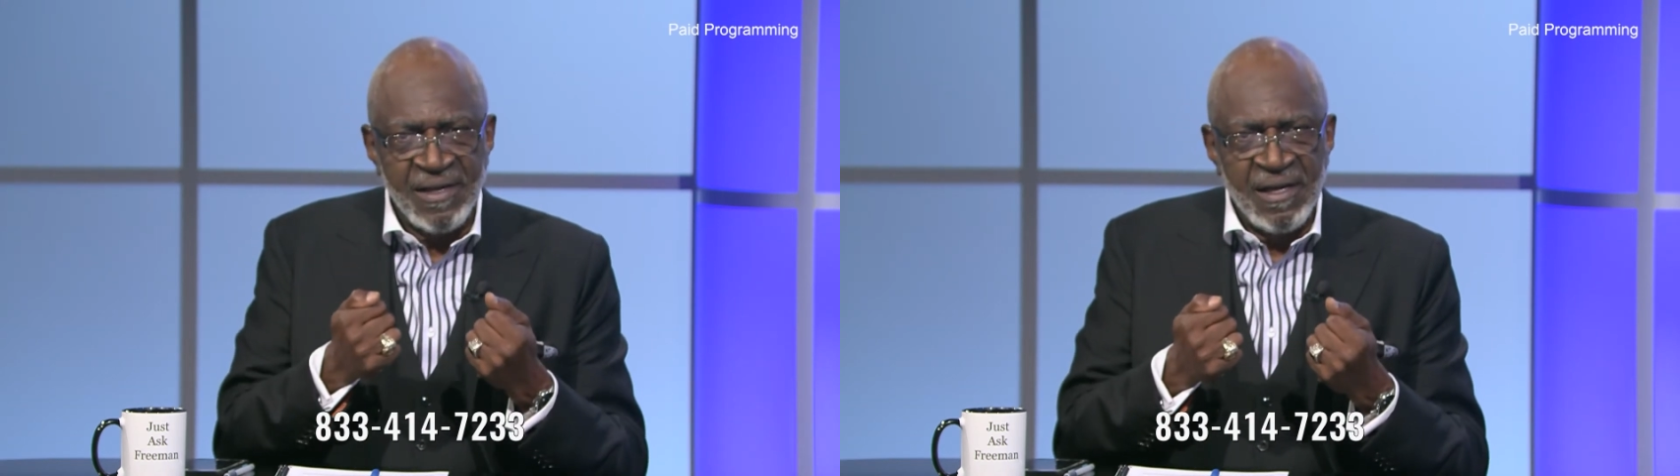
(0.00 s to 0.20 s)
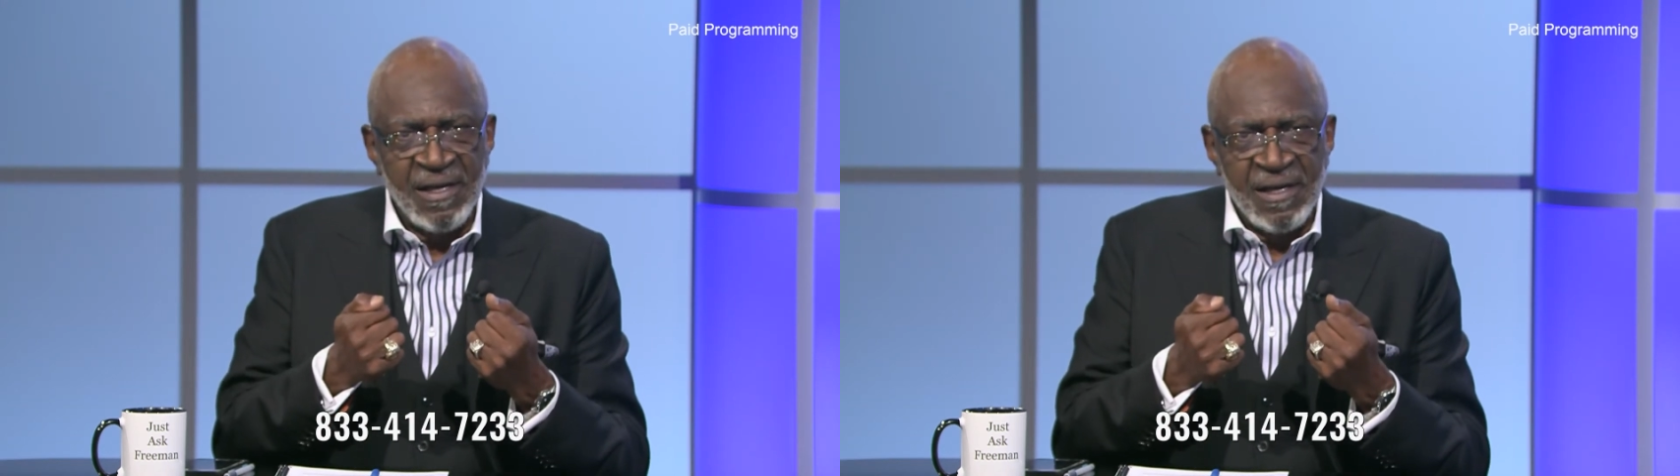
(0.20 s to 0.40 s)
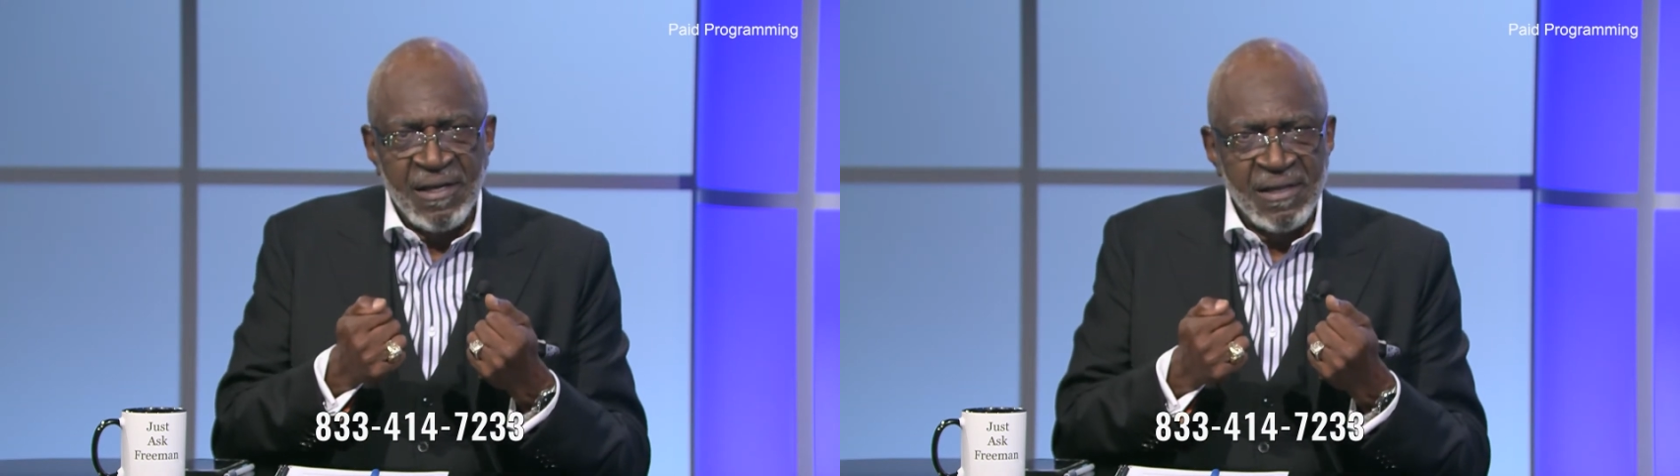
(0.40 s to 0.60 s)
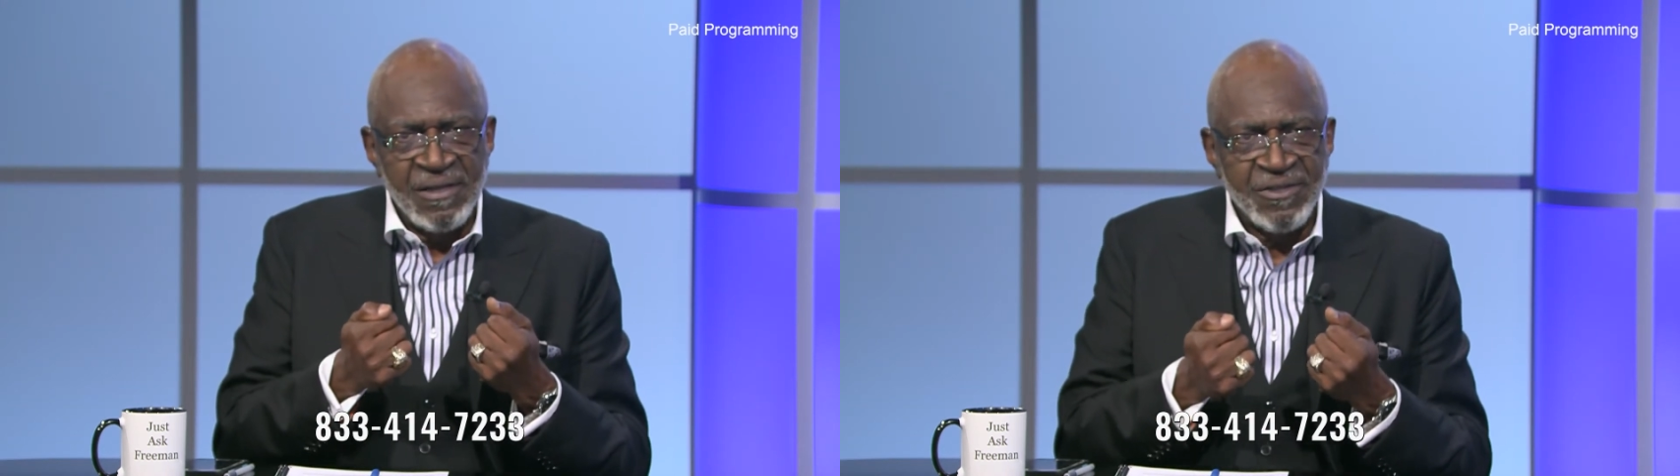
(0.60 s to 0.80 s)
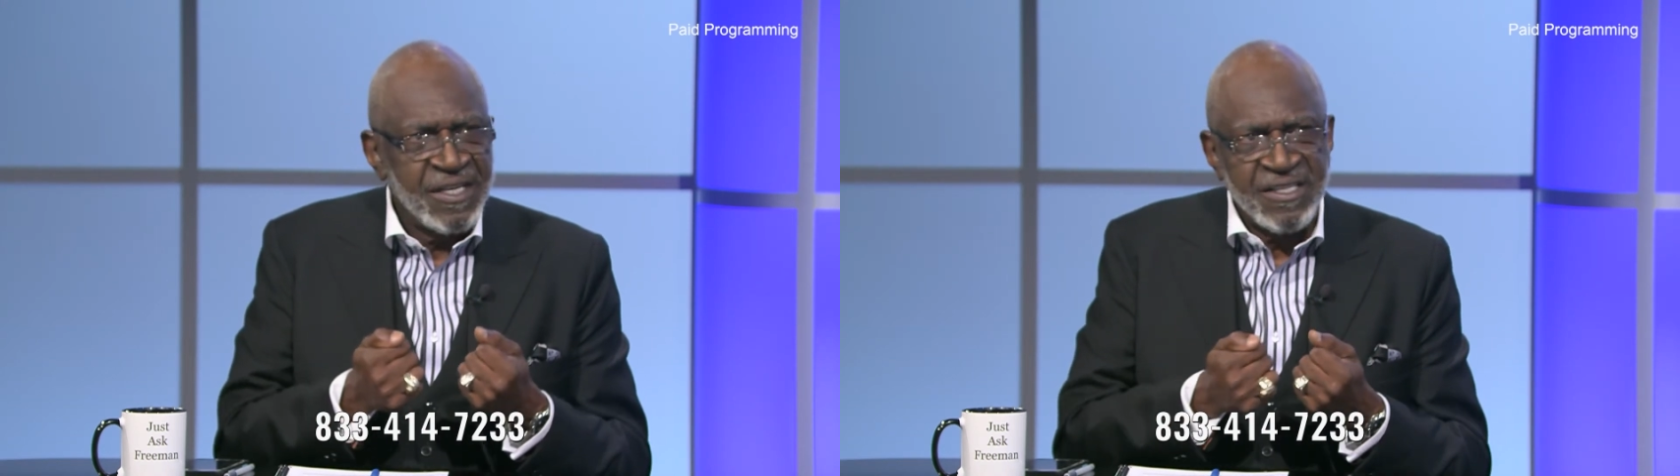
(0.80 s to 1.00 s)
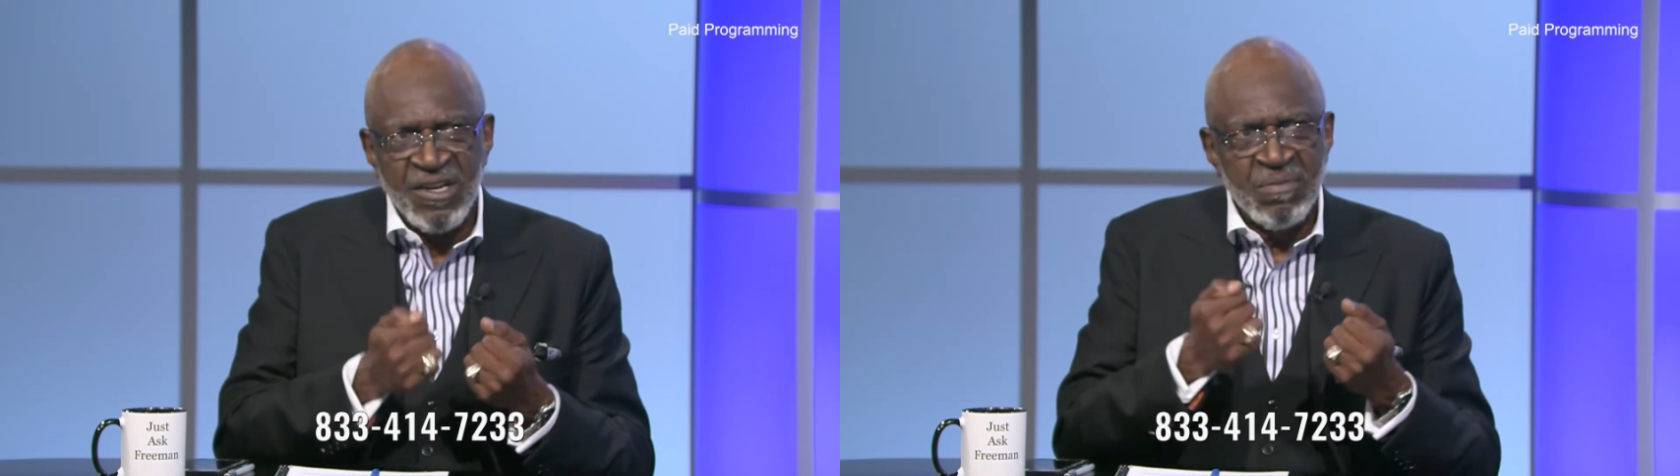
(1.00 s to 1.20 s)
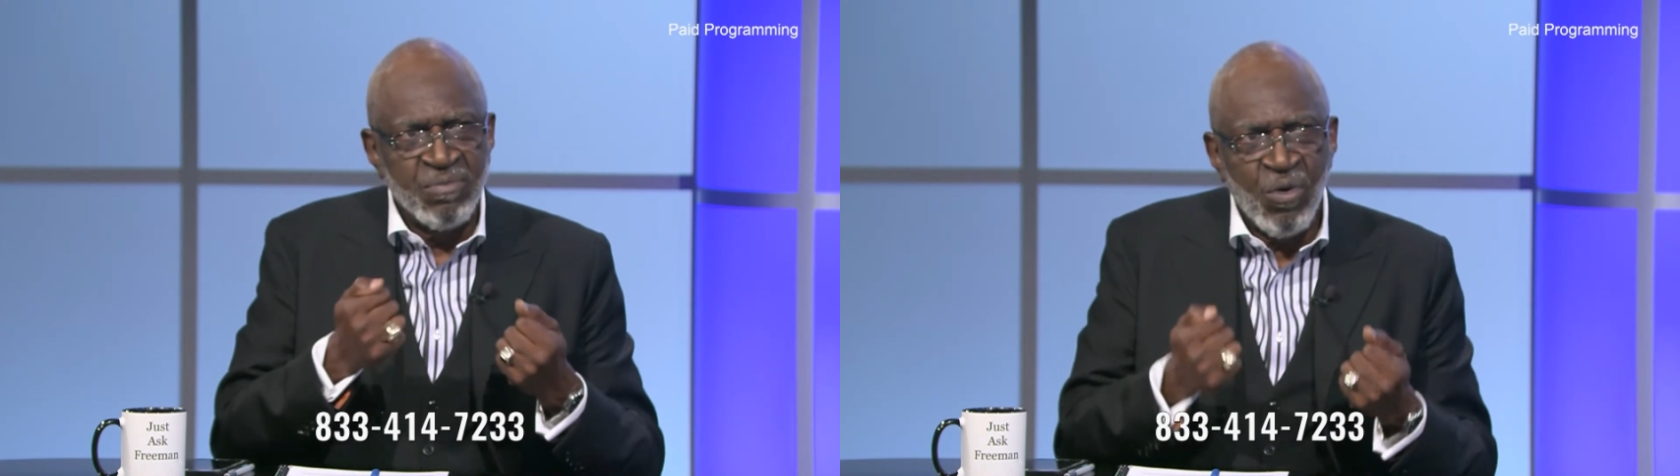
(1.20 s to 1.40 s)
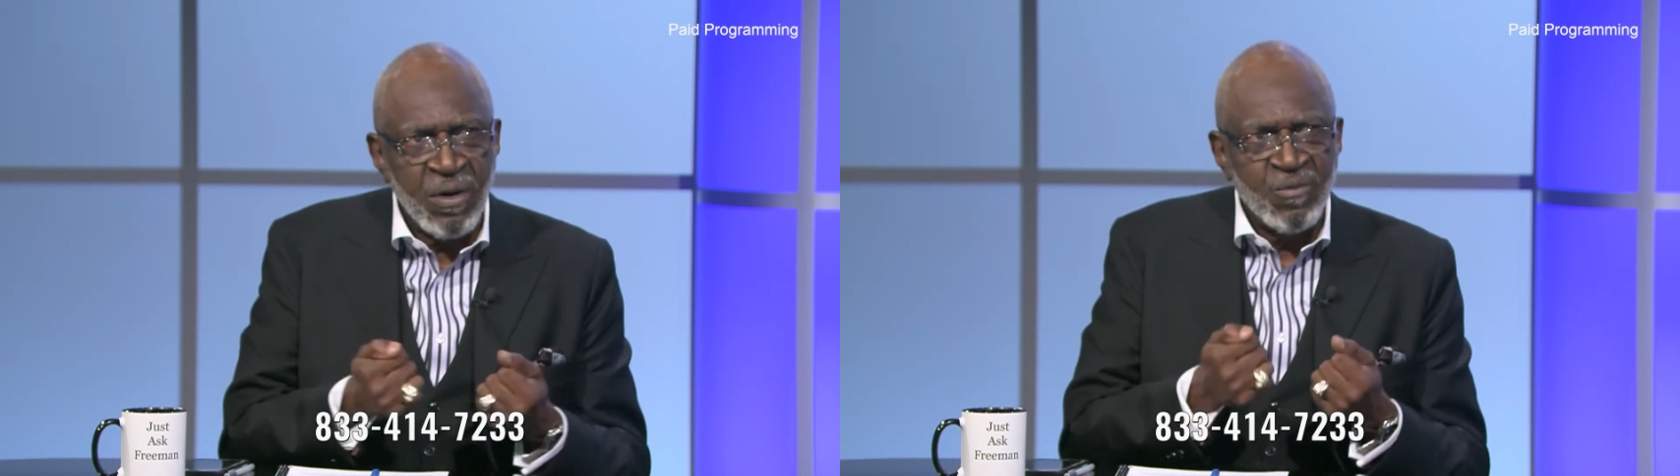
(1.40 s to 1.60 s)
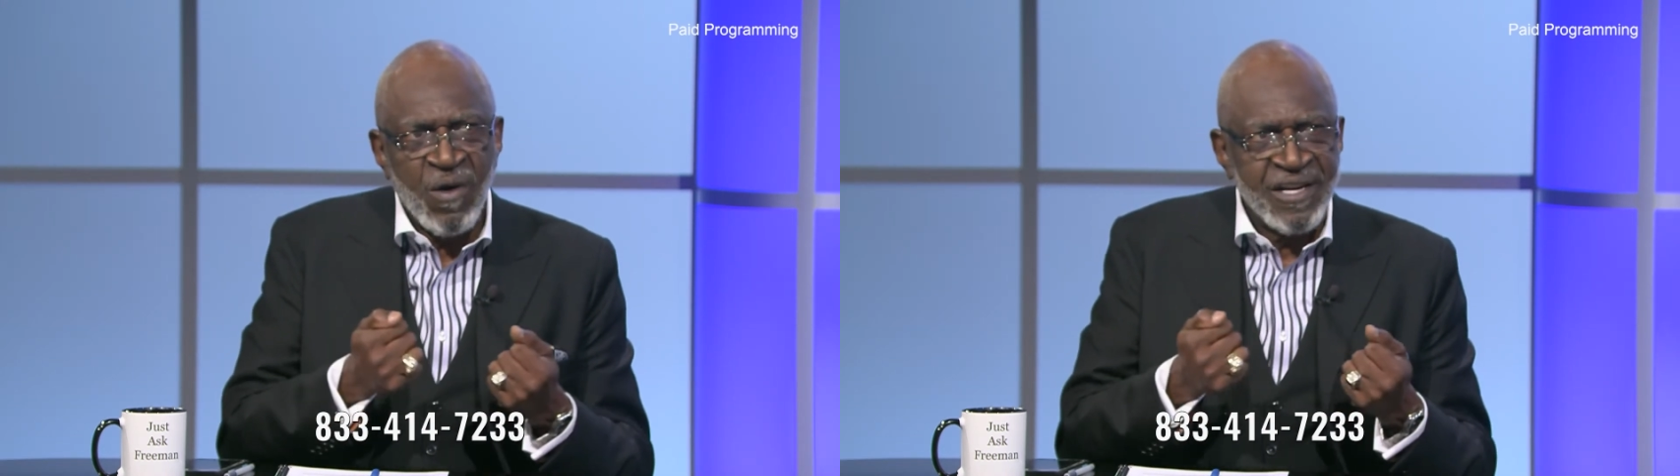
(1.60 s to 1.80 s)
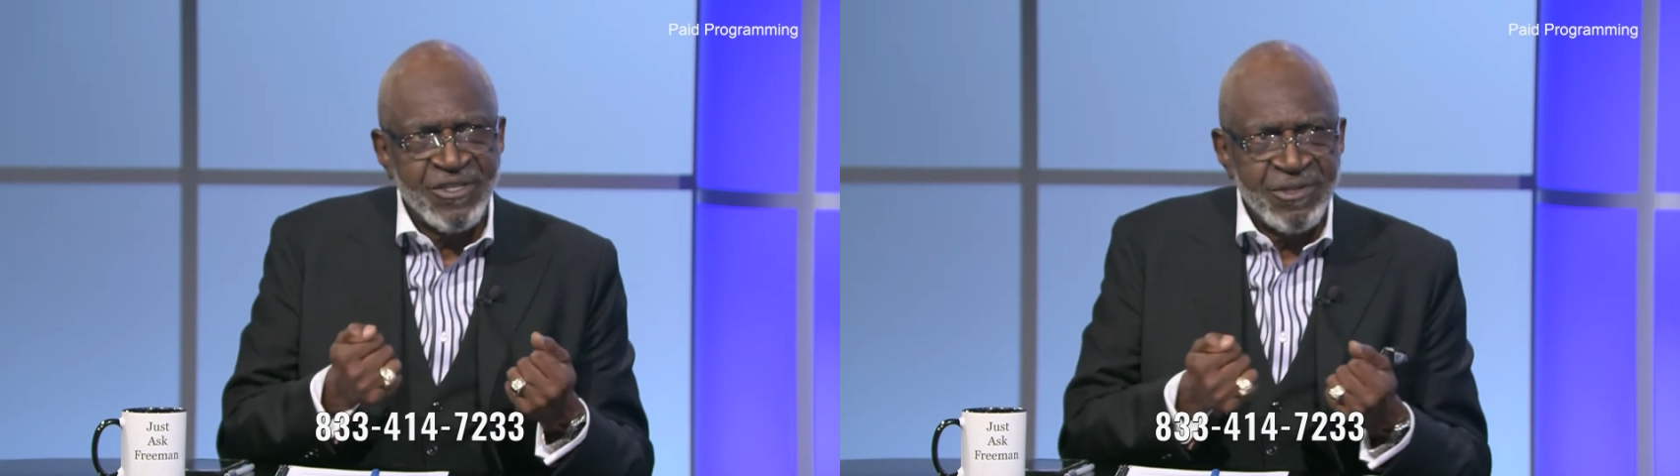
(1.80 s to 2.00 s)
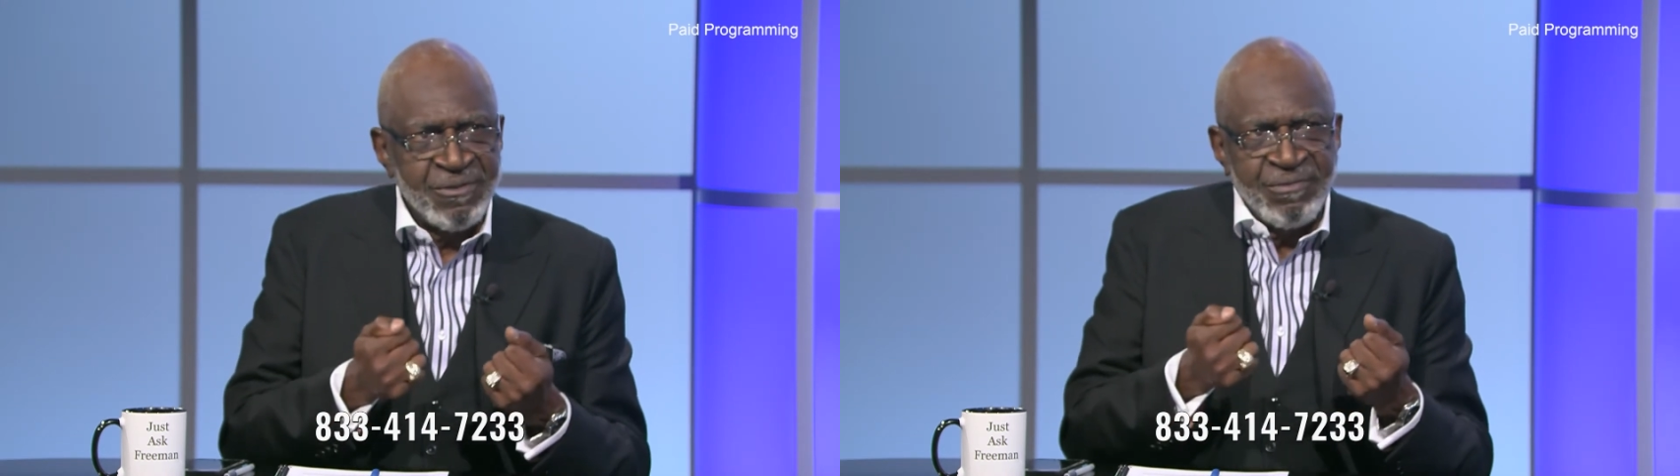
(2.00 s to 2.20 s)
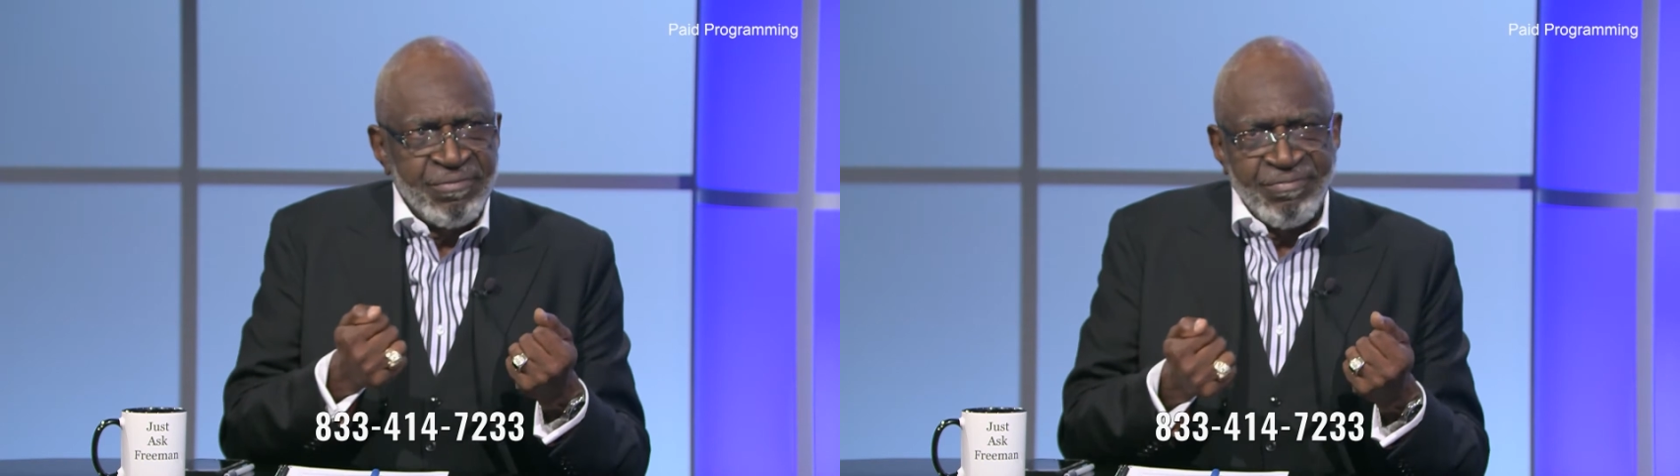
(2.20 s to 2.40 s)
You sit there and bored and watch